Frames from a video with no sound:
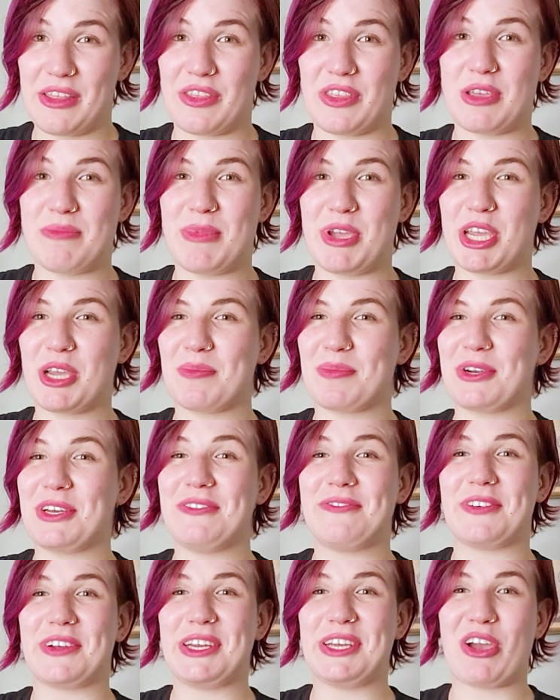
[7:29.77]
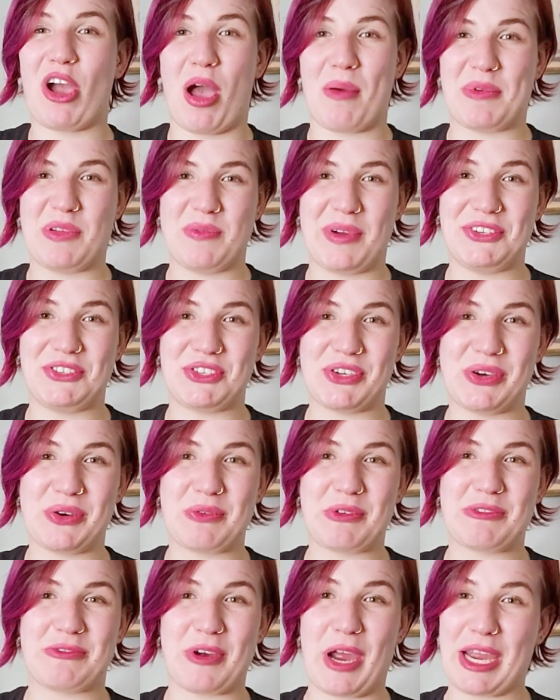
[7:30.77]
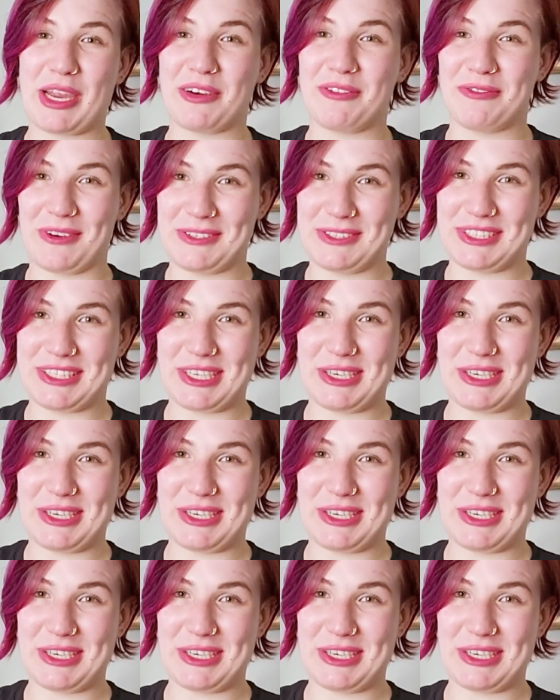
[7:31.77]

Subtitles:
They make a pretty funny copyright joke when Fry confronts